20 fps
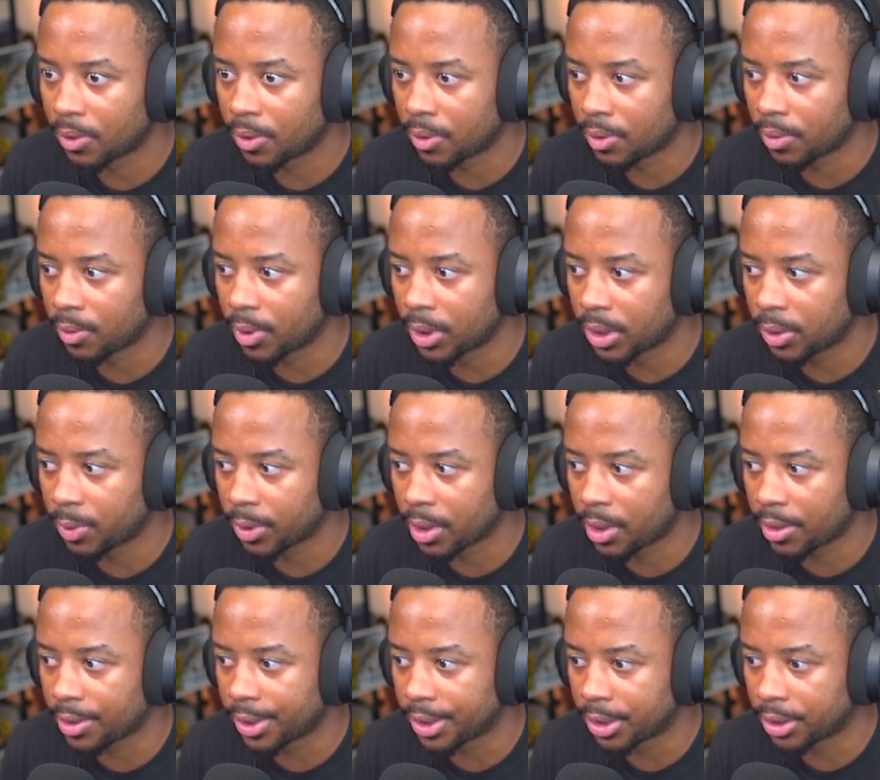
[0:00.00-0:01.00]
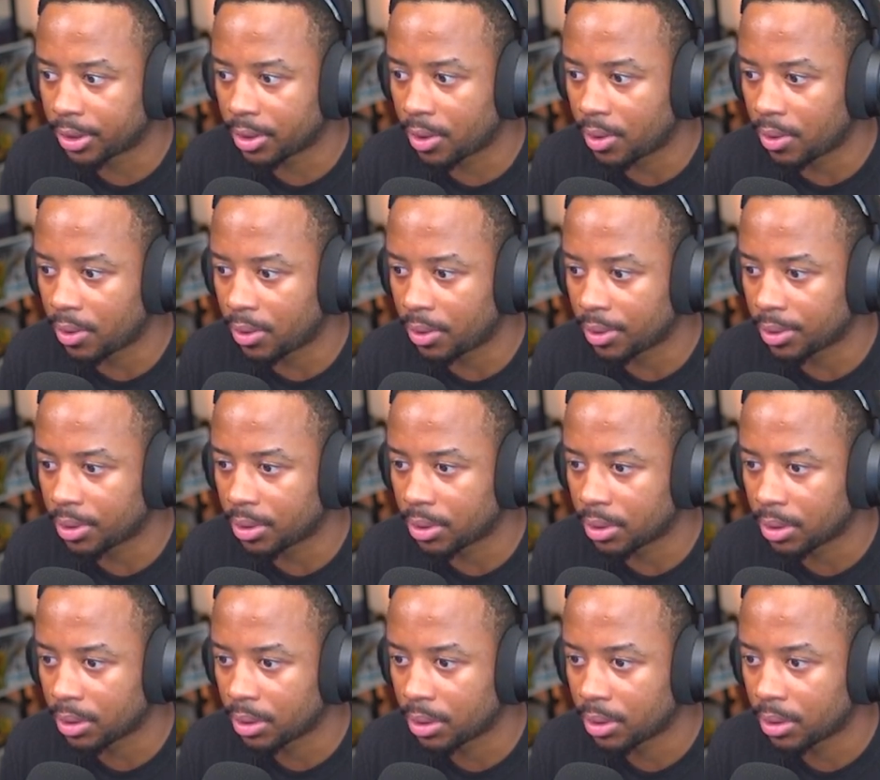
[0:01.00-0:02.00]
What's with all the skulls?
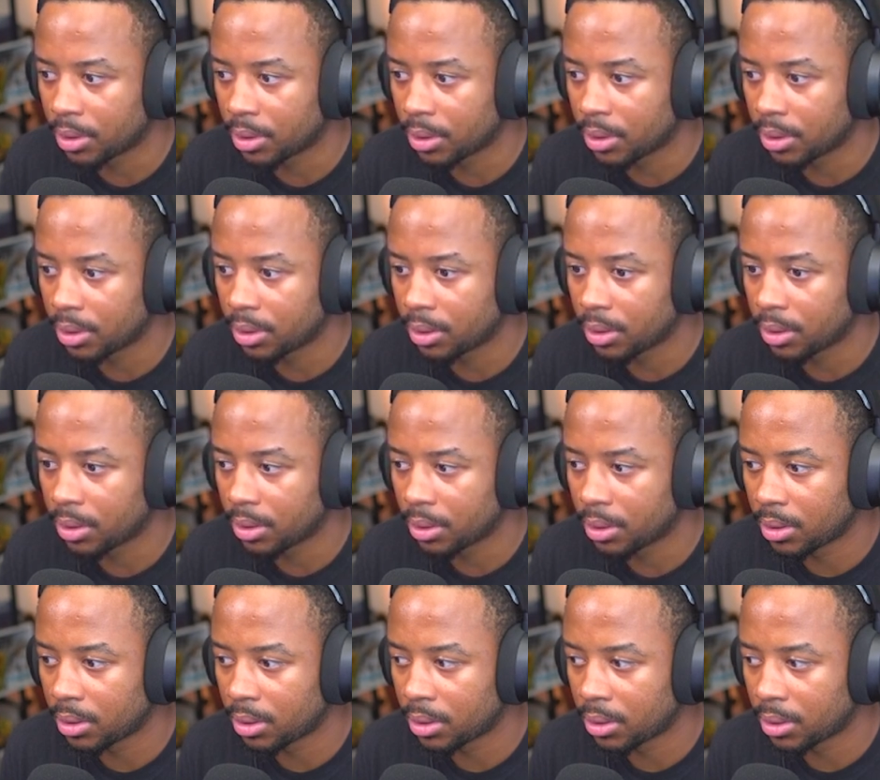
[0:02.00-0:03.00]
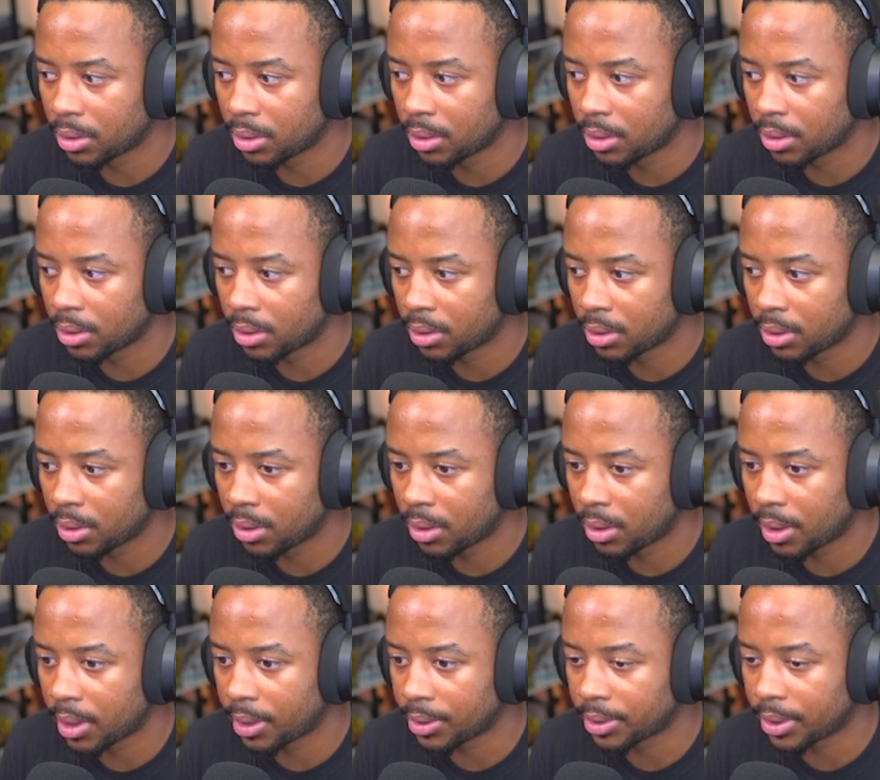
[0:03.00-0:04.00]
All
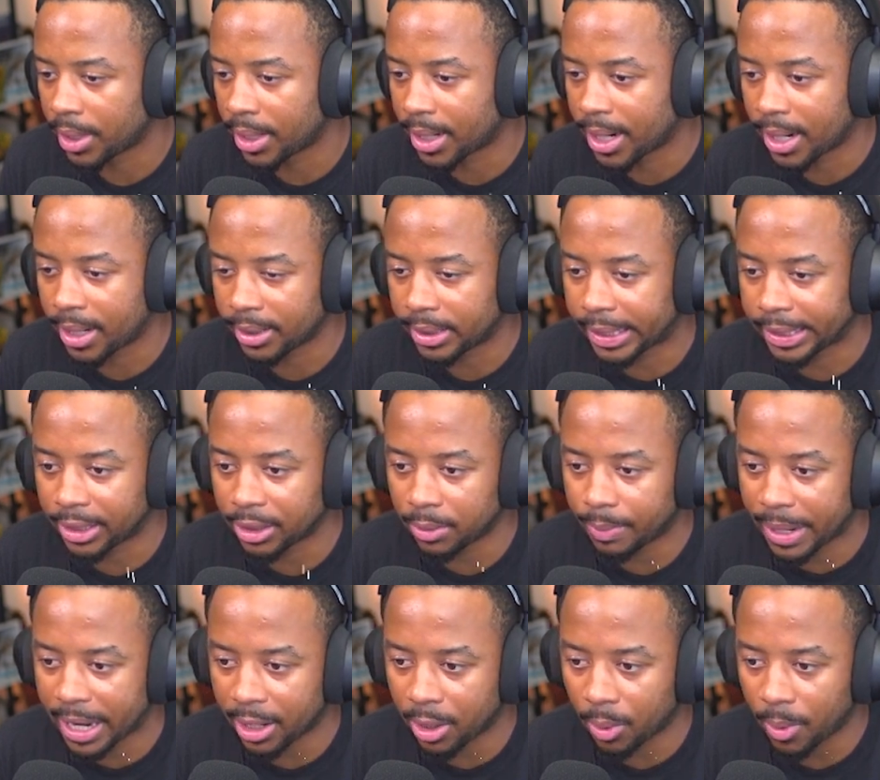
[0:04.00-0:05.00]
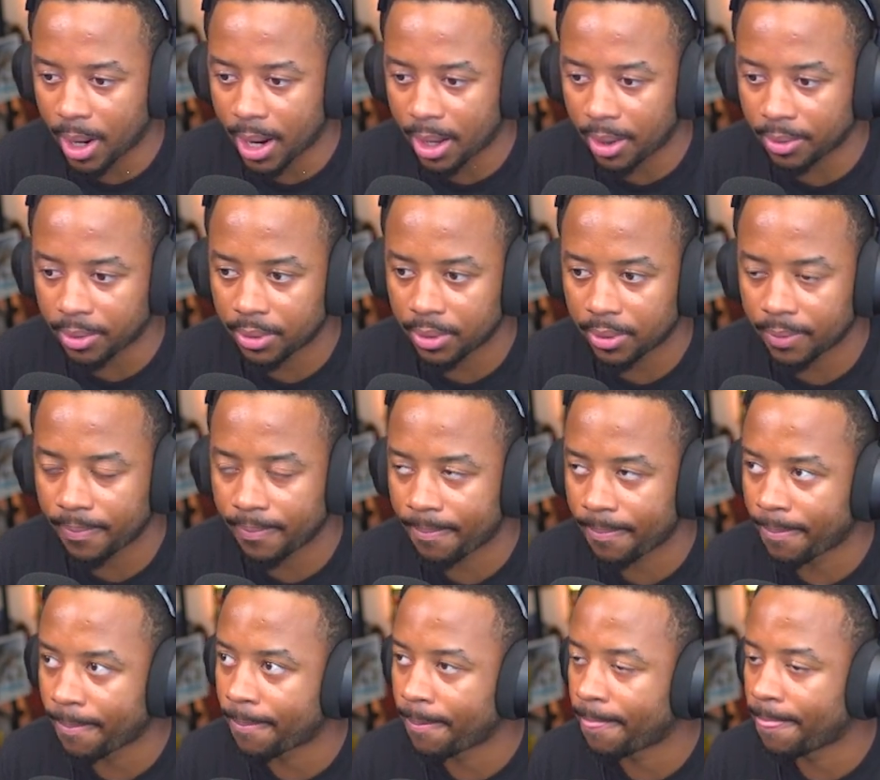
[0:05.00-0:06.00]
right, so that kind of takes us back around.
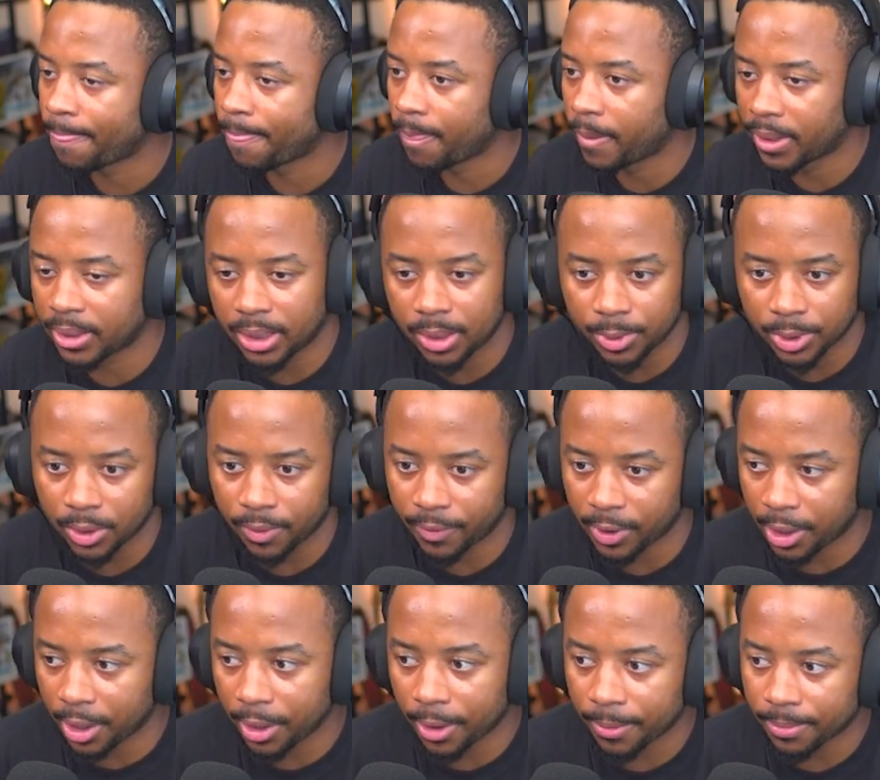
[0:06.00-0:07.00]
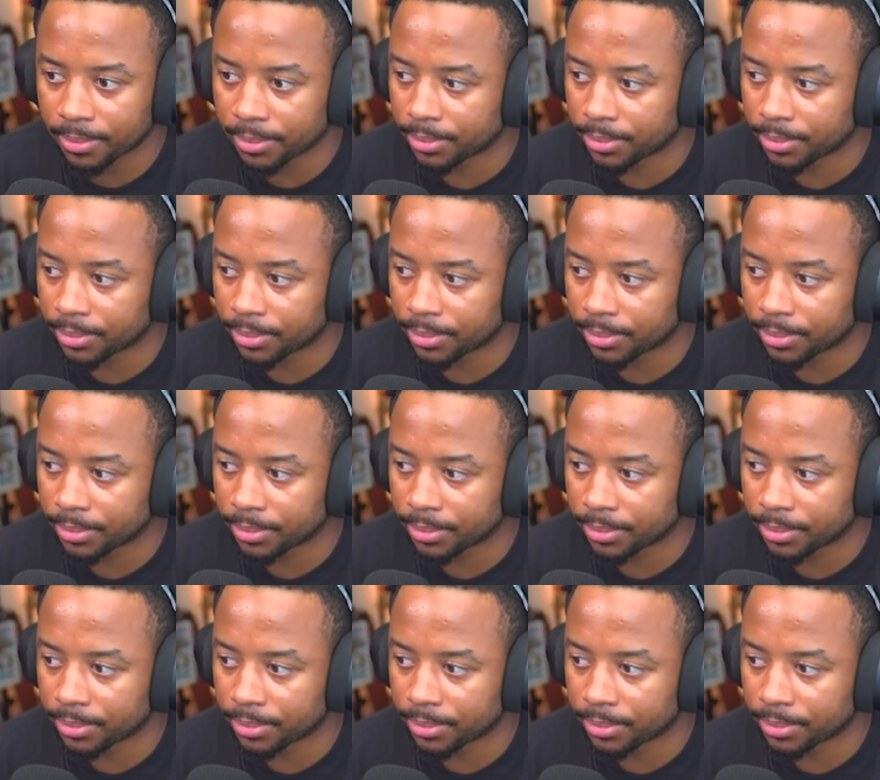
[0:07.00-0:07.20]
Let's see what's over here.